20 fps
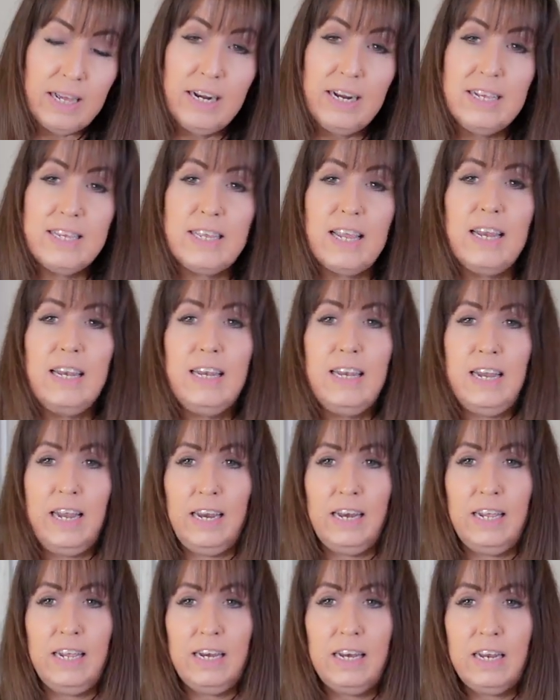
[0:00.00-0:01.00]
It is
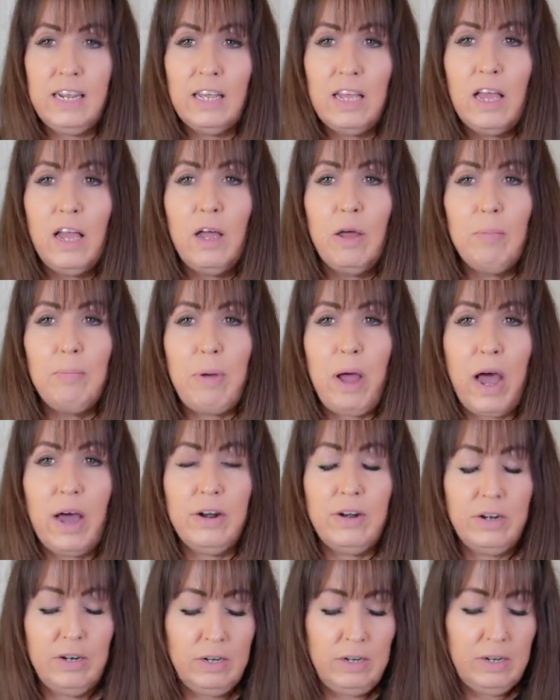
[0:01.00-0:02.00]
knitted
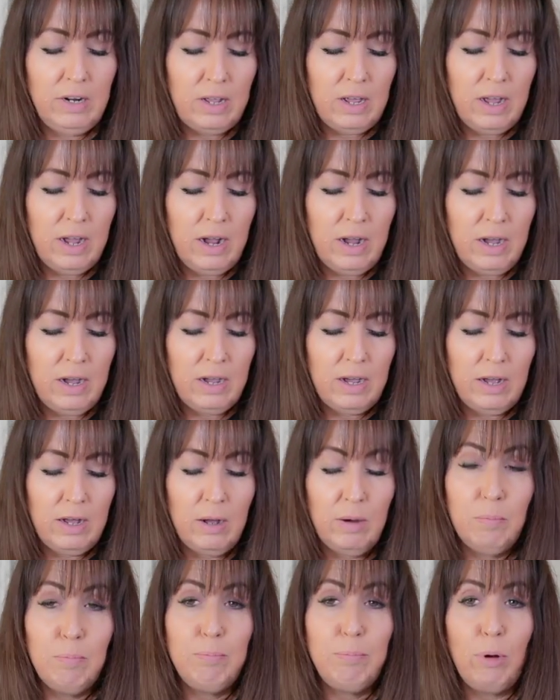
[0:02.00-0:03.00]
pattern,
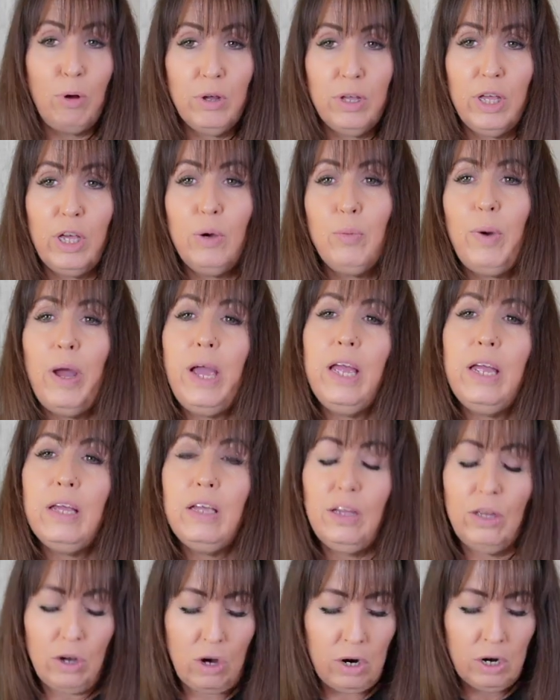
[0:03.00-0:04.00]
bulky weight
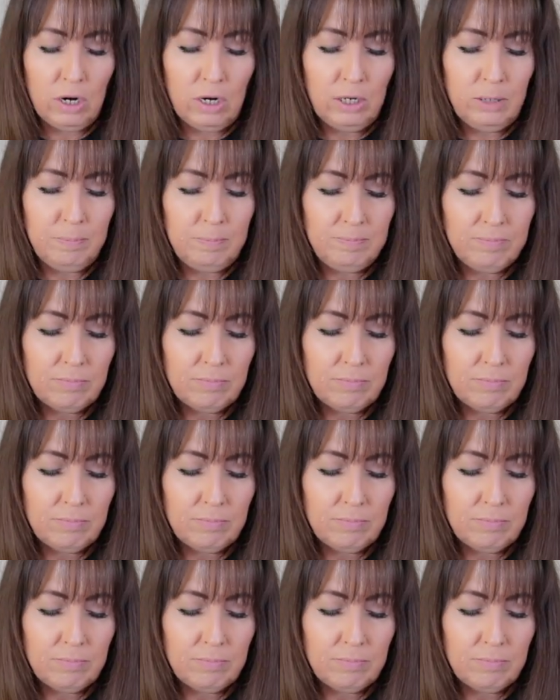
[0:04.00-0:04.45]
yarn.